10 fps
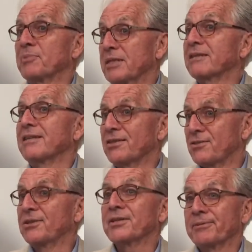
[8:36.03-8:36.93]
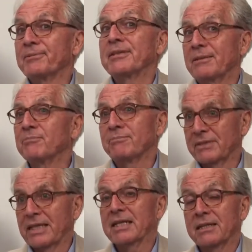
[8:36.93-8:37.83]
but it's, you know, I'm
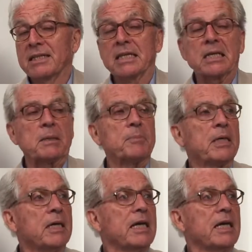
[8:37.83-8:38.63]
getting an income.